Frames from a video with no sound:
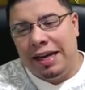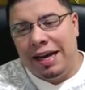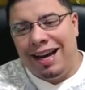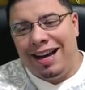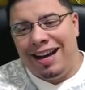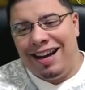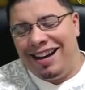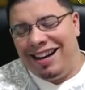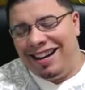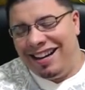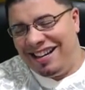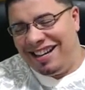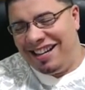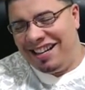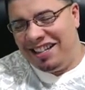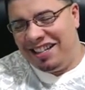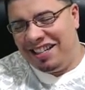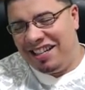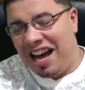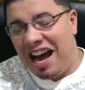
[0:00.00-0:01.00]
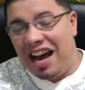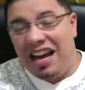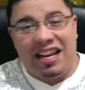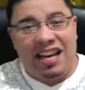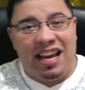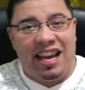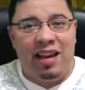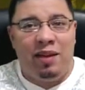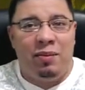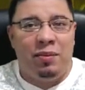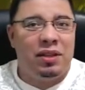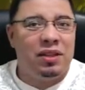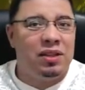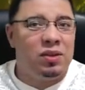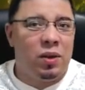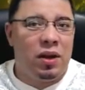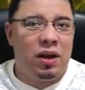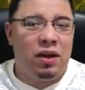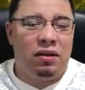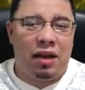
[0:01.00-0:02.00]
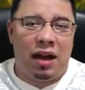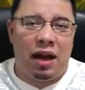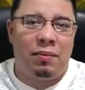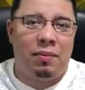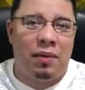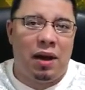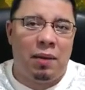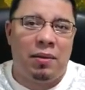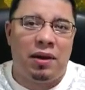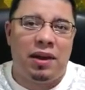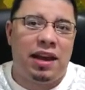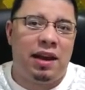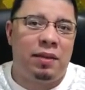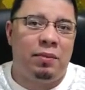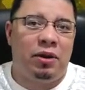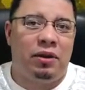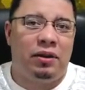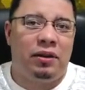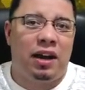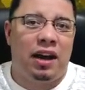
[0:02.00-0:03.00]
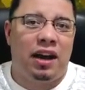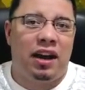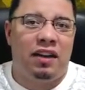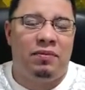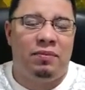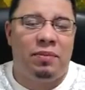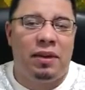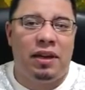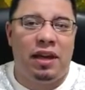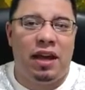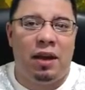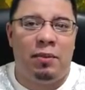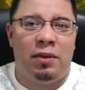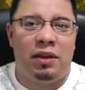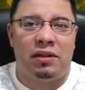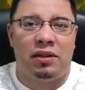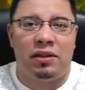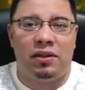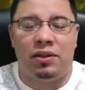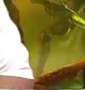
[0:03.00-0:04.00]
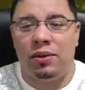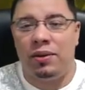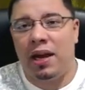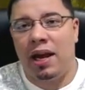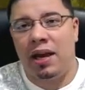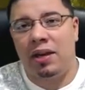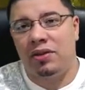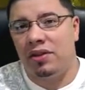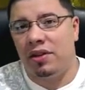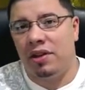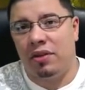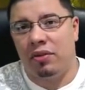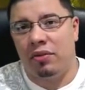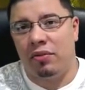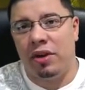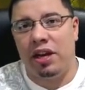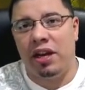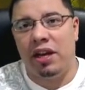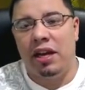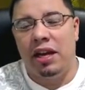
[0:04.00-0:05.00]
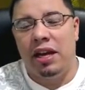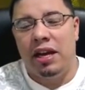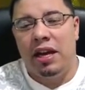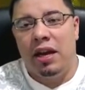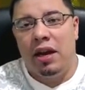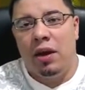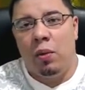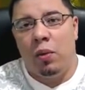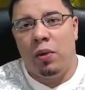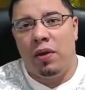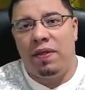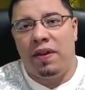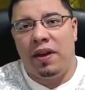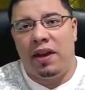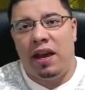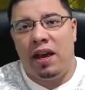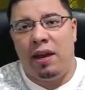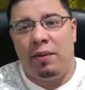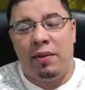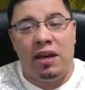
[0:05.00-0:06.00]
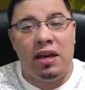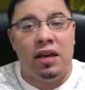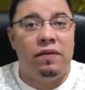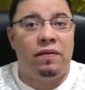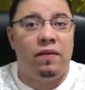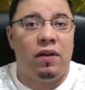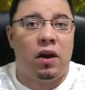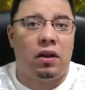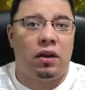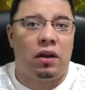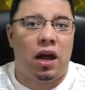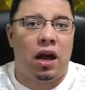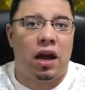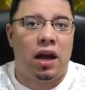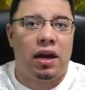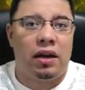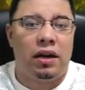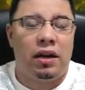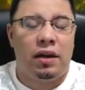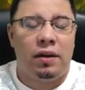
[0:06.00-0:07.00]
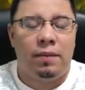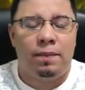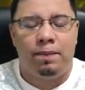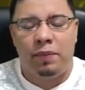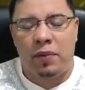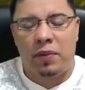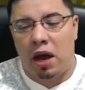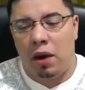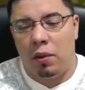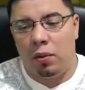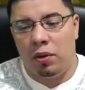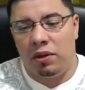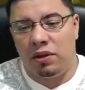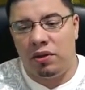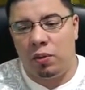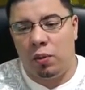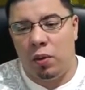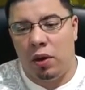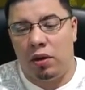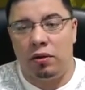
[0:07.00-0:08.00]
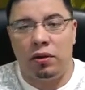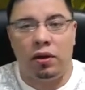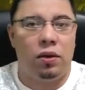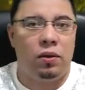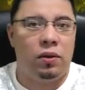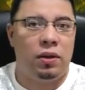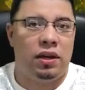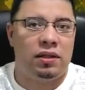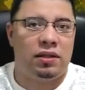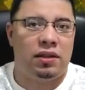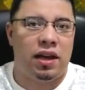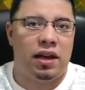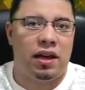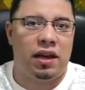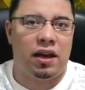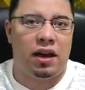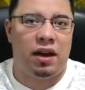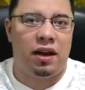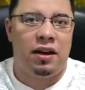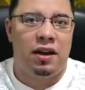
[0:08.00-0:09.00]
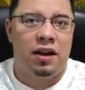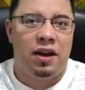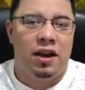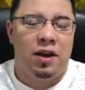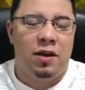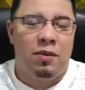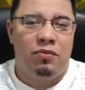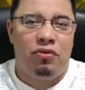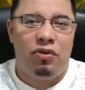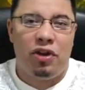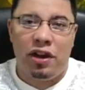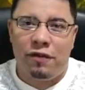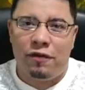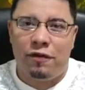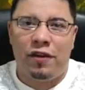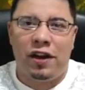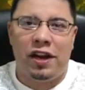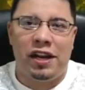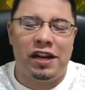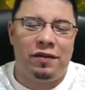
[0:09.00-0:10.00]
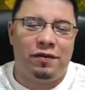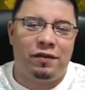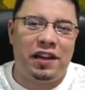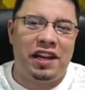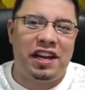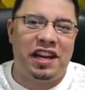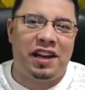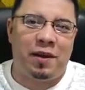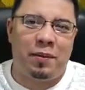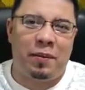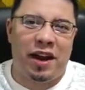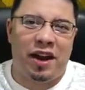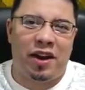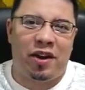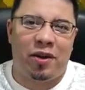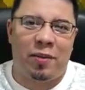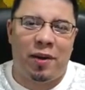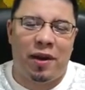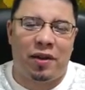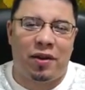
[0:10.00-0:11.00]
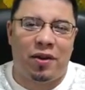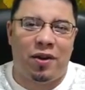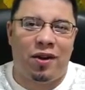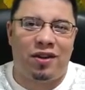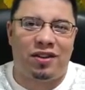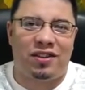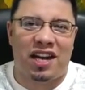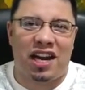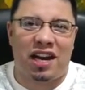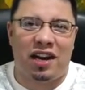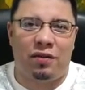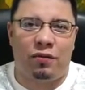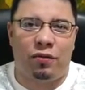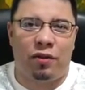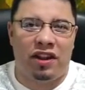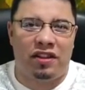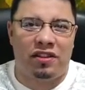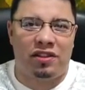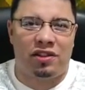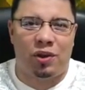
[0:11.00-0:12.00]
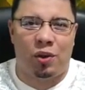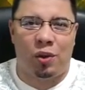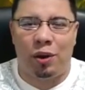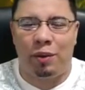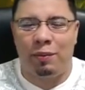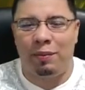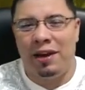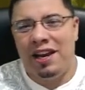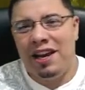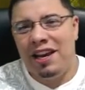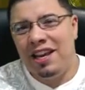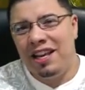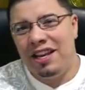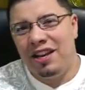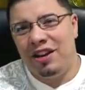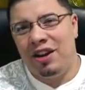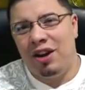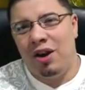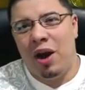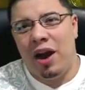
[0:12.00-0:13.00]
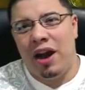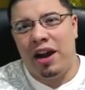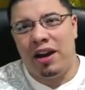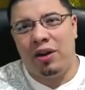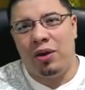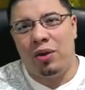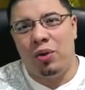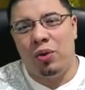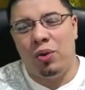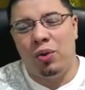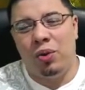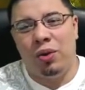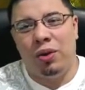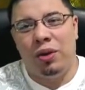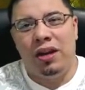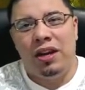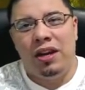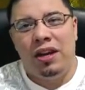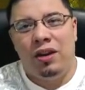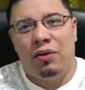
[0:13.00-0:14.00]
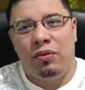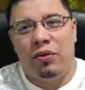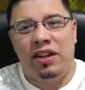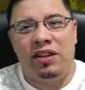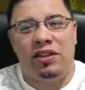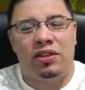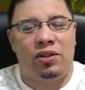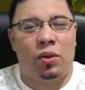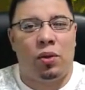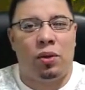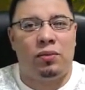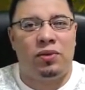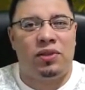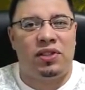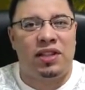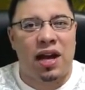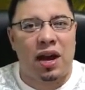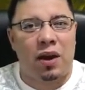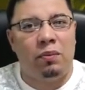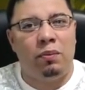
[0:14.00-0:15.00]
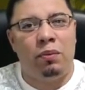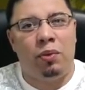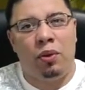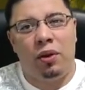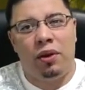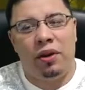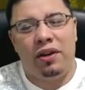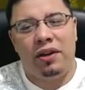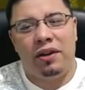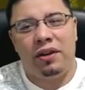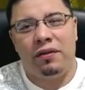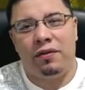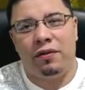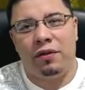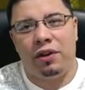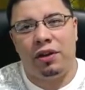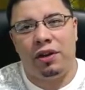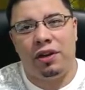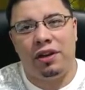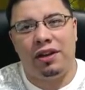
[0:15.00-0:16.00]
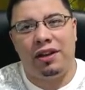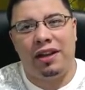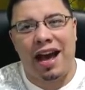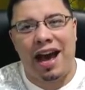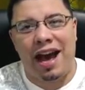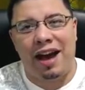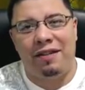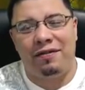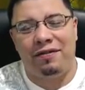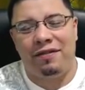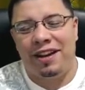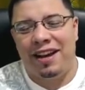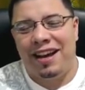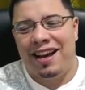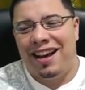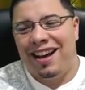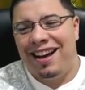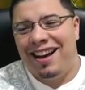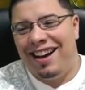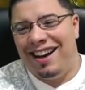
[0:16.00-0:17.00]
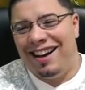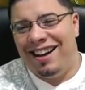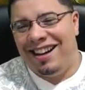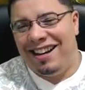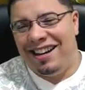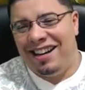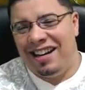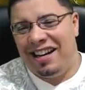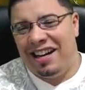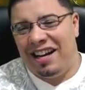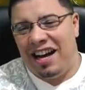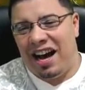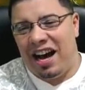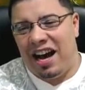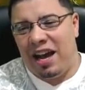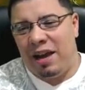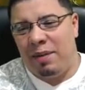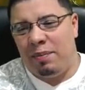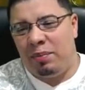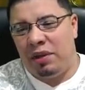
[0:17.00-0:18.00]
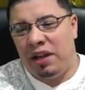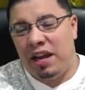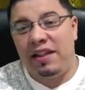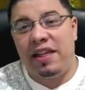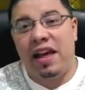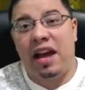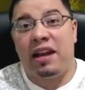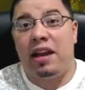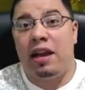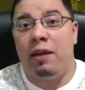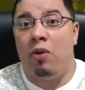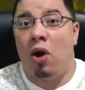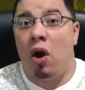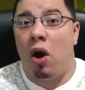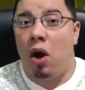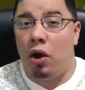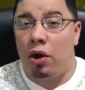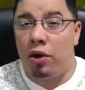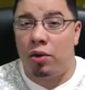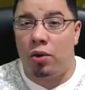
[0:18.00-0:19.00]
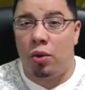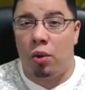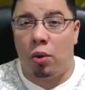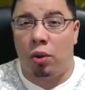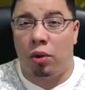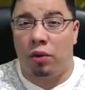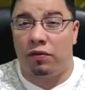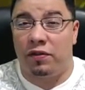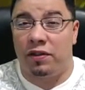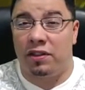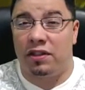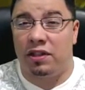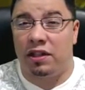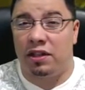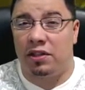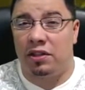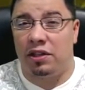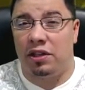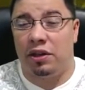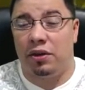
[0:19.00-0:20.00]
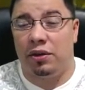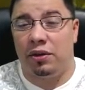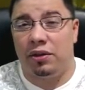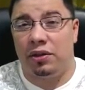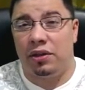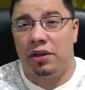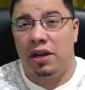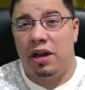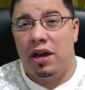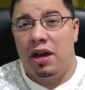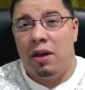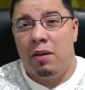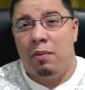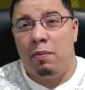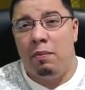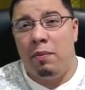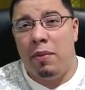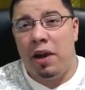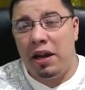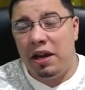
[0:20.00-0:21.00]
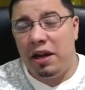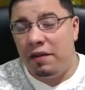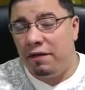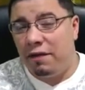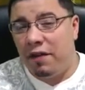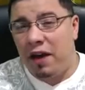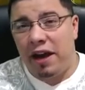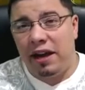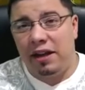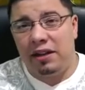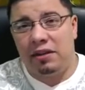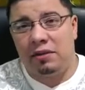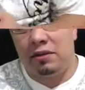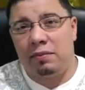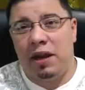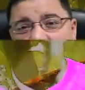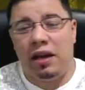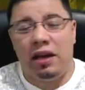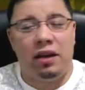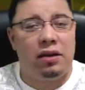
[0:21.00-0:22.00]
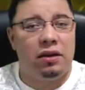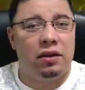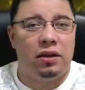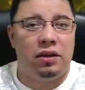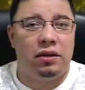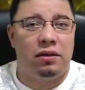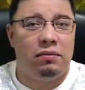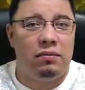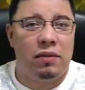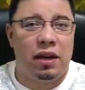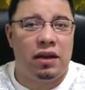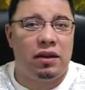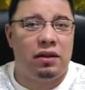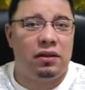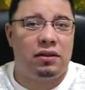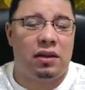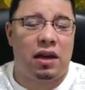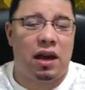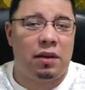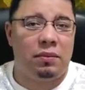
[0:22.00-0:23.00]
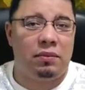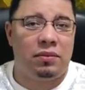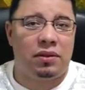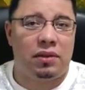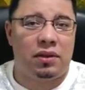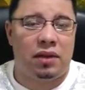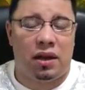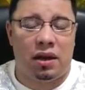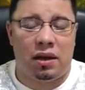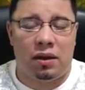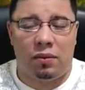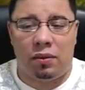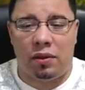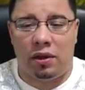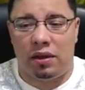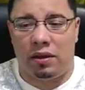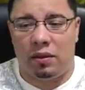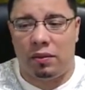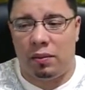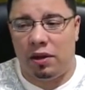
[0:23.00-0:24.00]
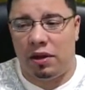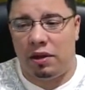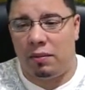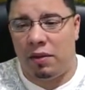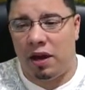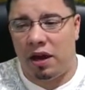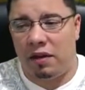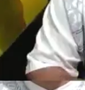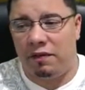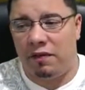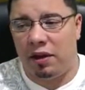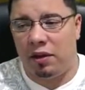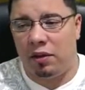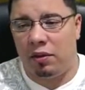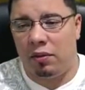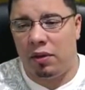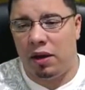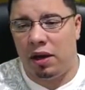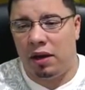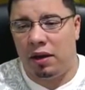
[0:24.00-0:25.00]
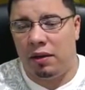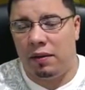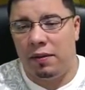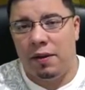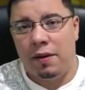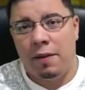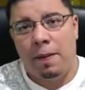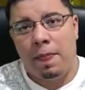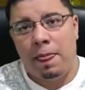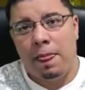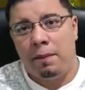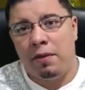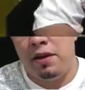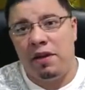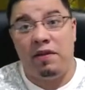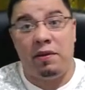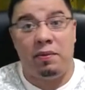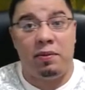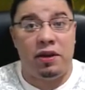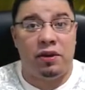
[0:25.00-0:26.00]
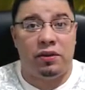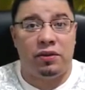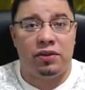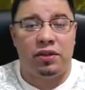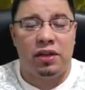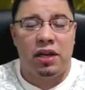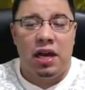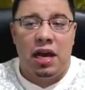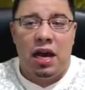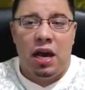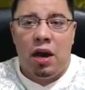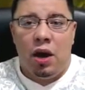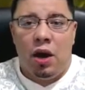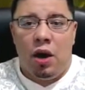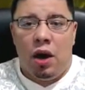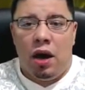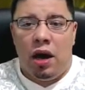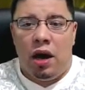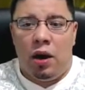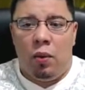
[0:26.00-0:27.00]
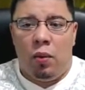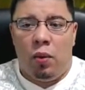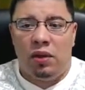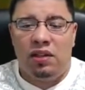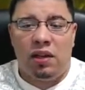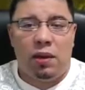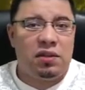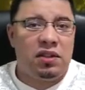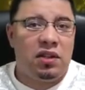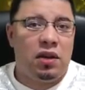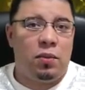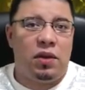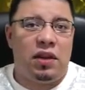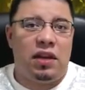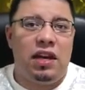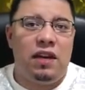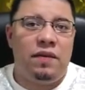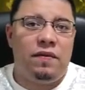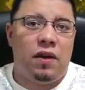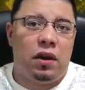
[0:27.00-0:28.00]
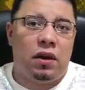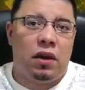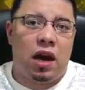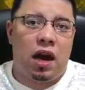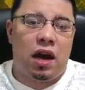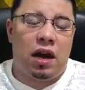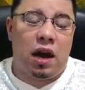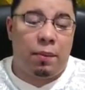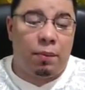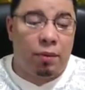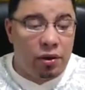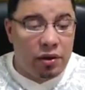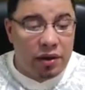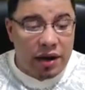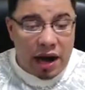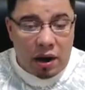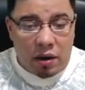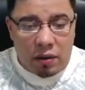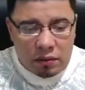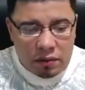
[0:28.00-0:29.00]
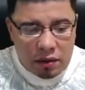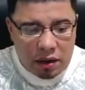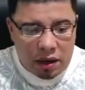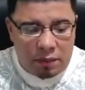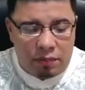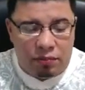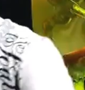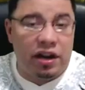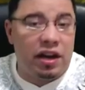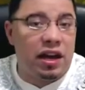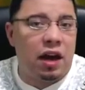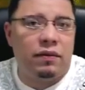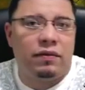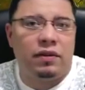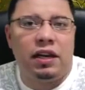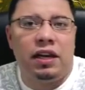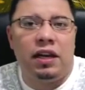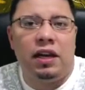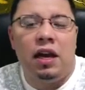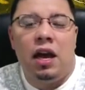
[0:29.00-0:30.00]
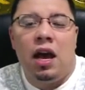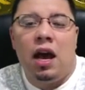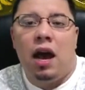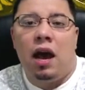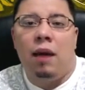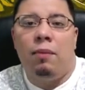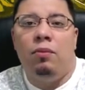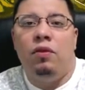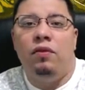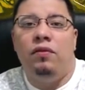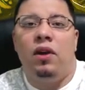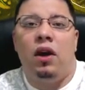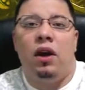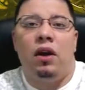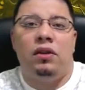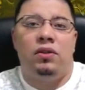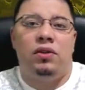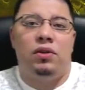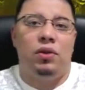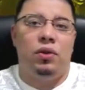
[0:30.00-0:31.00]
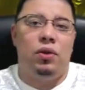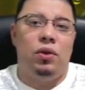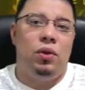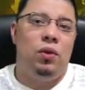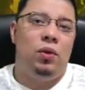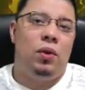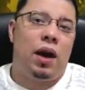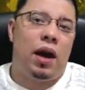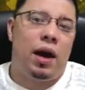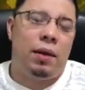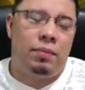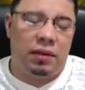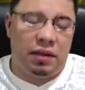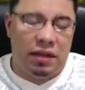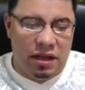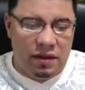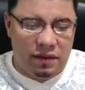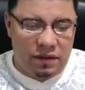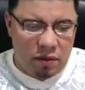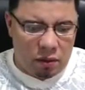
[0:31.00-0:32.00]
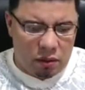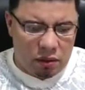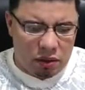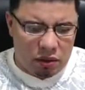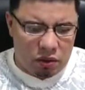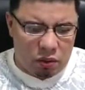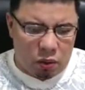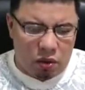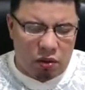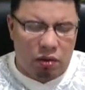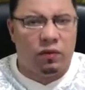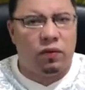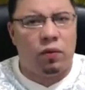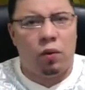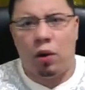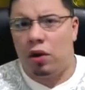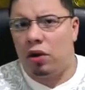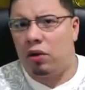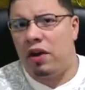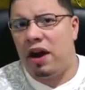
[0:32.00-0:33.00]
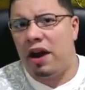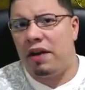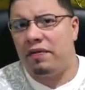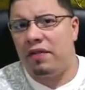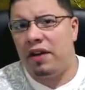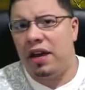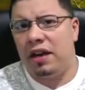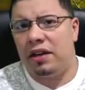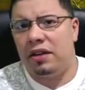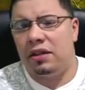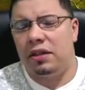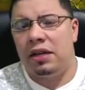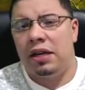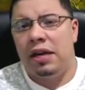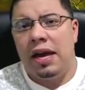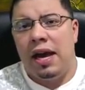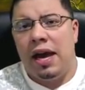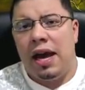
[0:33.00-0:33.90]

Got Game is, well, I'm a gamer. I've been gaming since 2003 with the game EVE Online. I was well known as a pretty funny fleet commander by the call sign of Wraith Storm. You can go ahead and Google Wraith Storm soundboard for a good laugh. I played that game hardcore for 6 years. Many fights, many good times with my fellow PvPers. Once I was done with EVE Online, I burned out pretty heavily. I moved on to, I believe it was World of Warcraft next.